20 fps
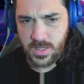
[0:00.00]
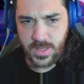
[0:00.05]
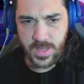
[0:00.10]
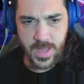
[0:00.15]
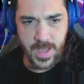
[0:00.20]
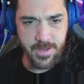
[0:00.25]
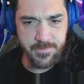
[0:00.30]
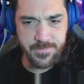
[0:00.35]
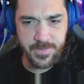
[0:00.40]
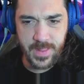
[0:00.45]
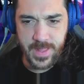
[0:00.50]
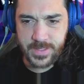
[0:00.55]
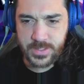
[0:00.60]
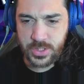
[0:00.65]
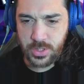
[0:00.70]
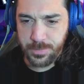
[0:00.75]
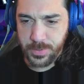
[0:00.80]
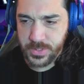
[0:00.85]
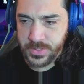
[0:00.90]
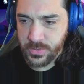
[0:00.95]
Yeah, I feel like
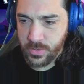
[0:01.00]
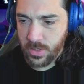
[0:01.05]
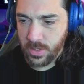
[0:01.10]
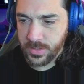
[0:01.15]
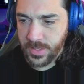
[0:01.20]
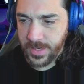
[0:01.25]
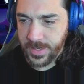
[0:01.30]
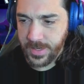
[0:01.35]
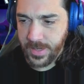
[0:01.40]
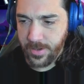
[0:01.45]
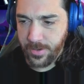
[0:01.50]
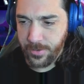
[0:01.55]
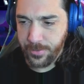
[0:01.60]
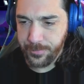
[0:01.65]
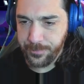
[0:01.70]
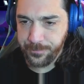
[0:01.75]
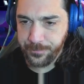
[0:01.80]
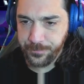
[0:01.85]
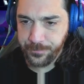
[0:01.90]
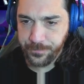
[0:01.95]
Super Scroll can
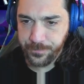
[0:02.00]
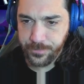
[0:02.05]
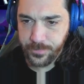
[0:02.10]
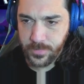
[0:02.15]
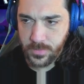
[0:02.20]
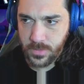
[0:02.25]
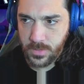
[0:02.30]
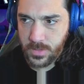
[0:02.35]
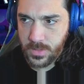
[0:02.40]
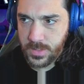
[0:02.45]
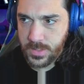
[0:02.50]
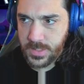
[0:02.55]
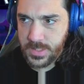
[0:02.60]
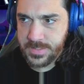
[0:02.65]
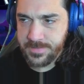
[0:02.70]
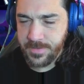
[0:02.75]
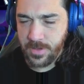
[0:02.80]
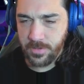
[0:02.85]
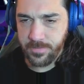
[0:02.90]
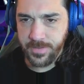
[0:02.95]
go.
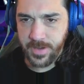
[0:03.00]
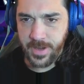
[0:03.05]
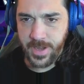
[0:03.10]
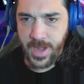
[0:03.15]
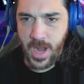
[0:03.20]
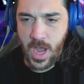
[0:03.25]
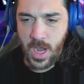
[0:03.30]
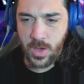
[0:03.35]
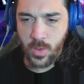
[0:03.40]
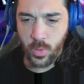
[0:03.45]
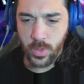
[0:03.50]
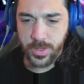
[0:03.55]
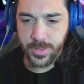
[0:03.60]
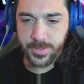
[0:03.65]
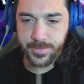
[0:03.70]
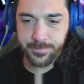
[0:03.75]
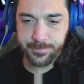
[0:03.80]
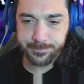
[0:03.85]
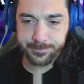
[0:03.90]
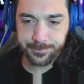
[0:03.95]
He's felt very
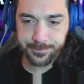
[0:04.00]
awkward.